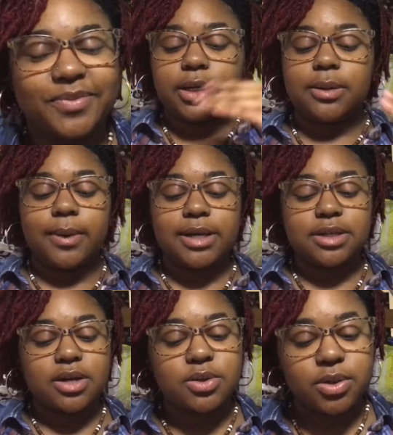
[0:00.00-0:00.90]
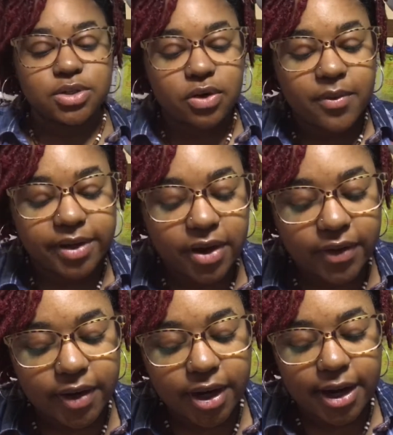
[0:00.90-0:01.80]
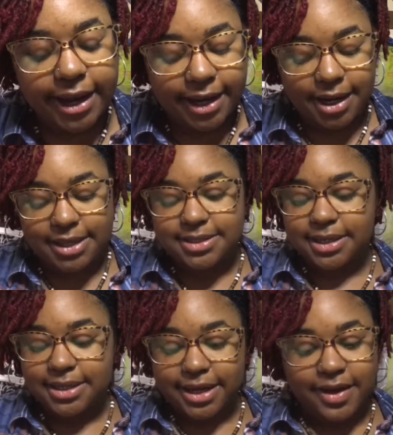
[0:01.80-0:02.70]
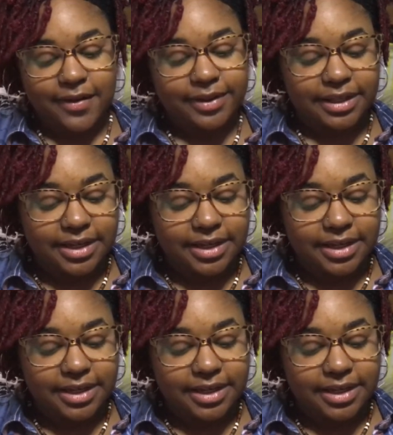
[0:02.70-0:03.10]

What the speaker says: Anyways, long story short, we go there and I sit down.